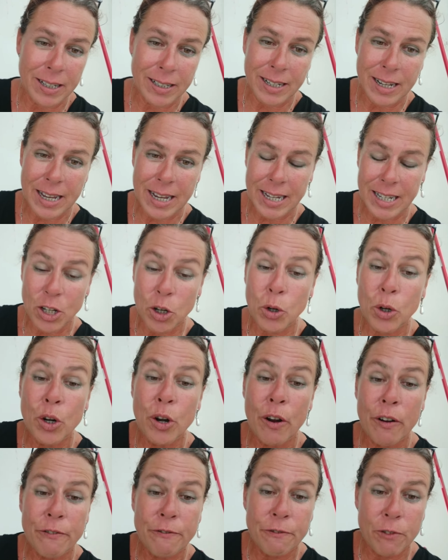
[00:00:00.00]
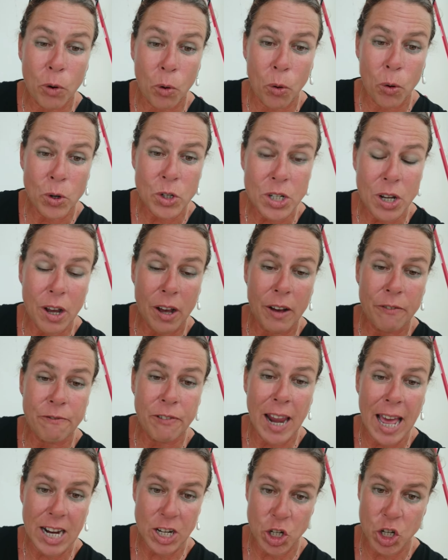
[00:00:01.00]
and they couldn't afford a
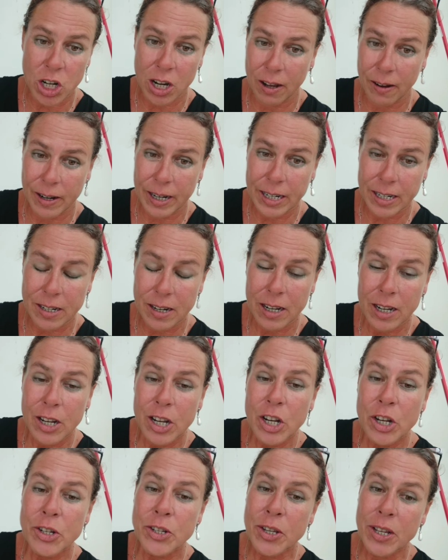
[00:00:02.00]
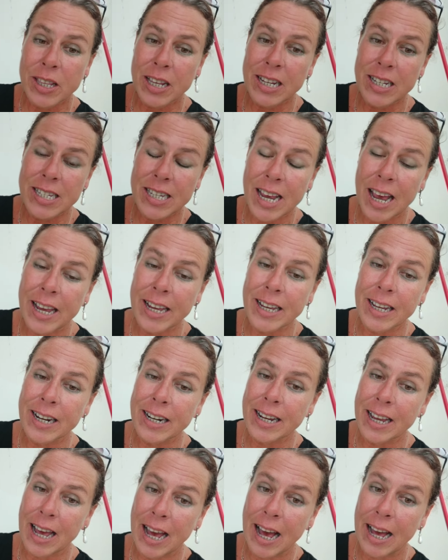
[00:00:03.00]
flashlight, so they'd taken a
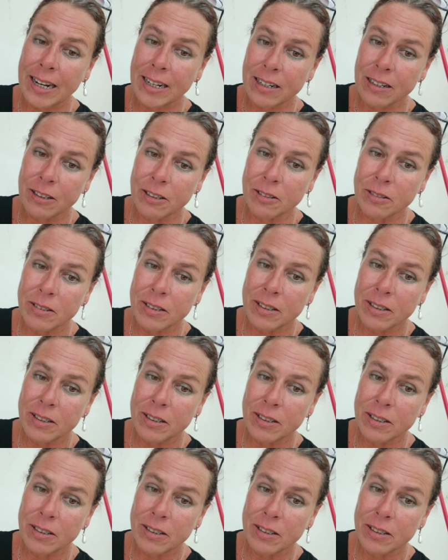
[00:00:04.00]
candle